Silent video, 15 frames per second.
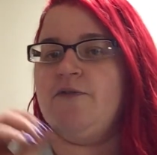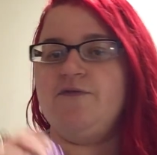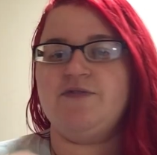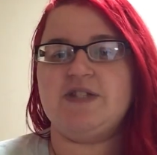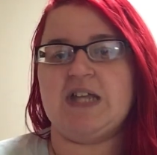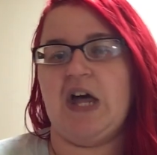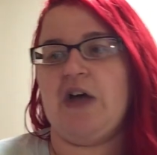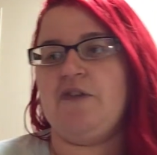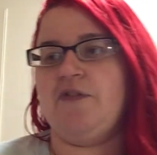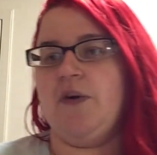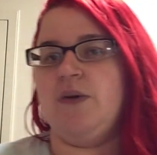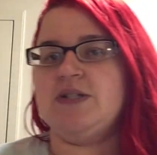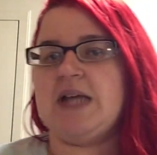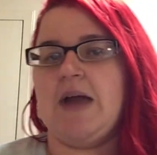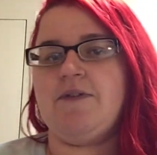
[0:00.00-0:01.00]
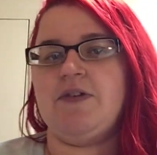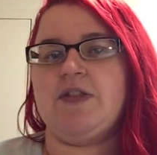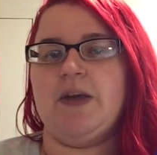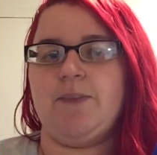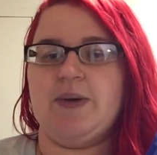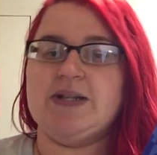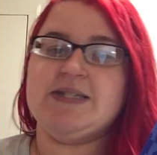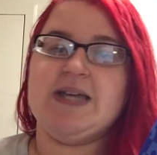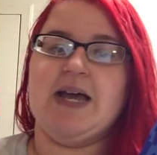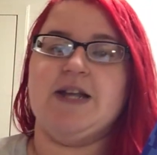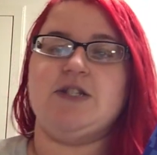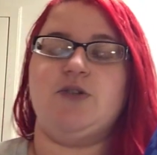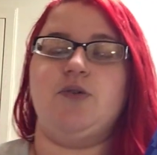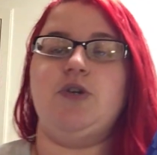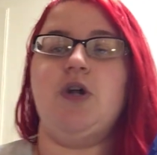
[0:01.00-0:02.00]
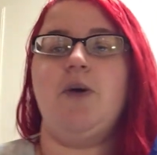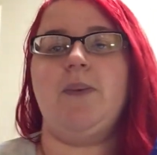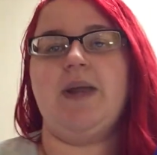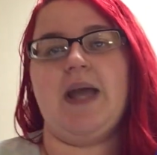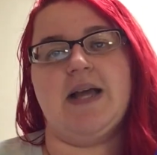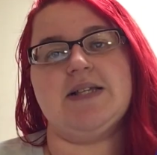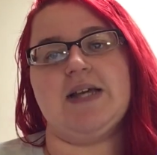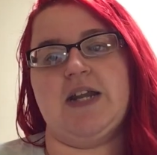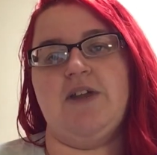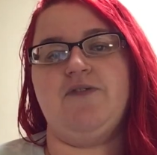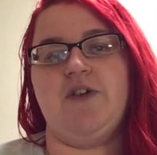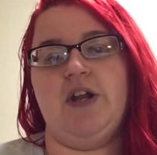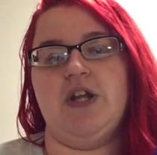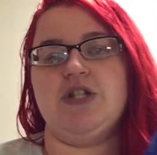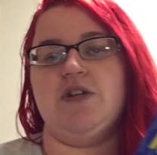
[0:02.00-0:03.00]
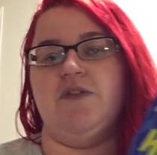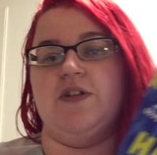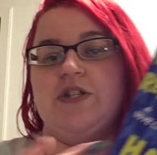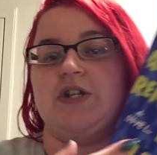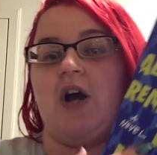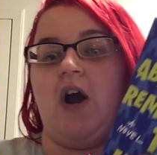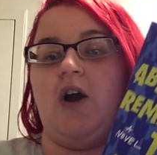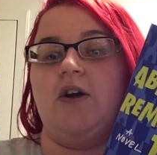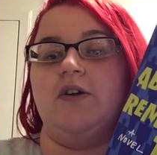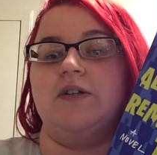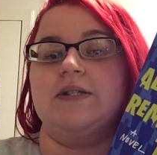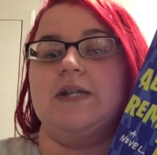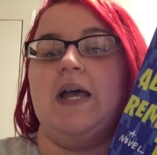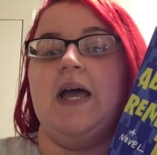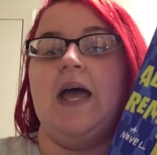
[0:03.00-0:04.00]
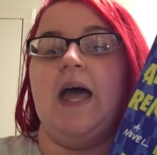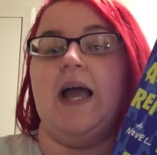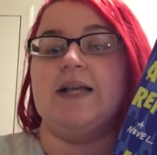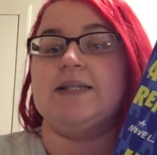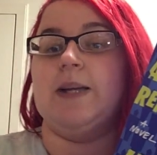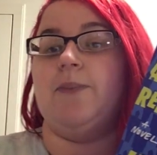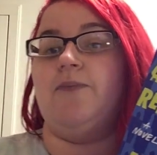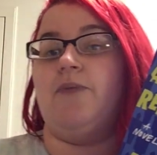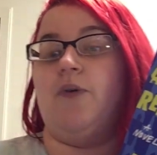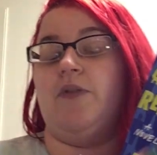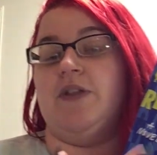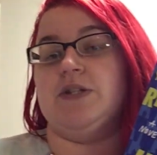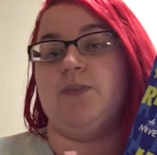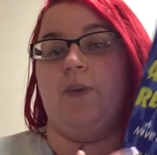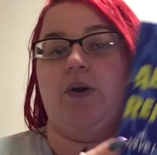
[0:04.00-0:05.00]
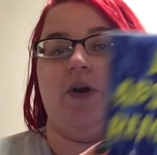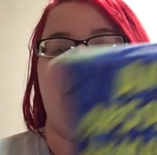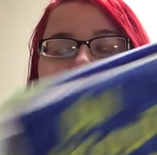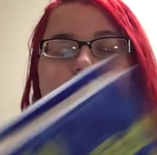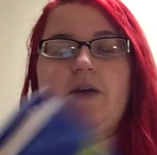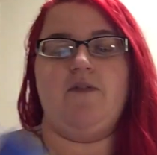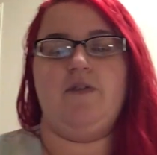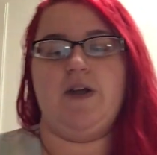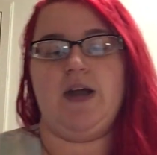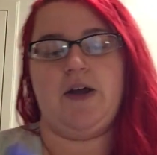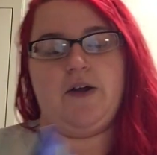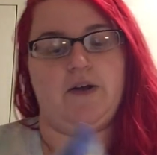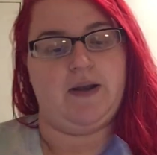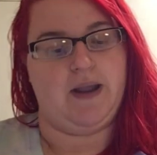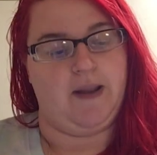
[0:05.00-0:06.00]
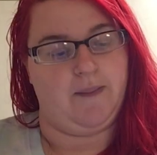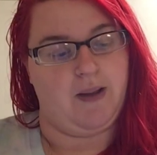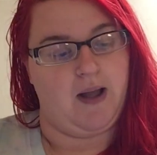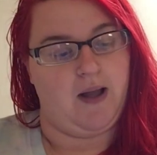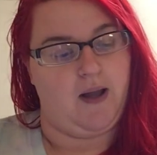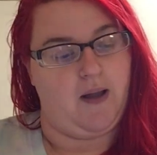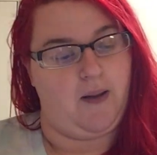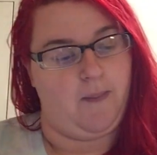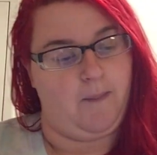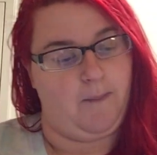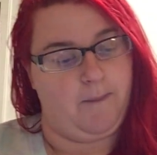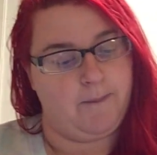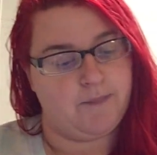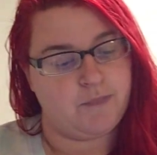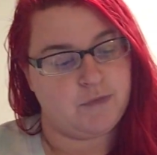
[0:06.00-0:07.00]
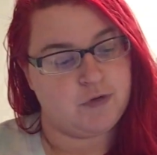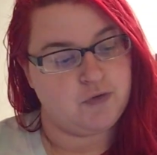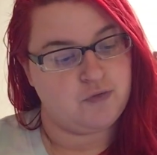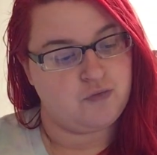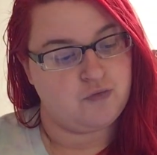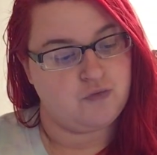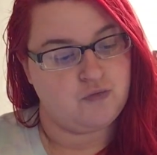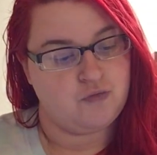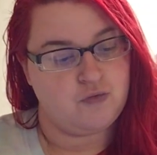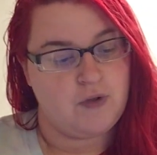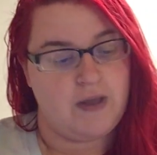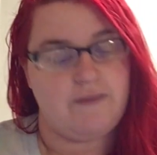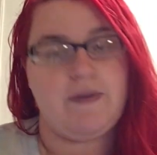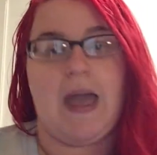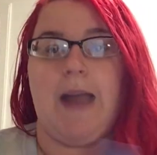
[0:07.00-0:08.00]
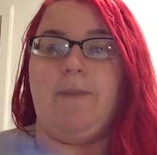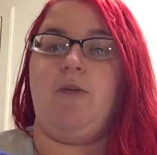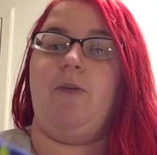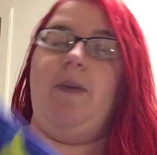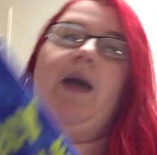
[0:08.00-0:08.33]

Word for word: cell phones, everything went dead. So nobody has any footage of these Carl's except for this one girl. I forget her name. Um, April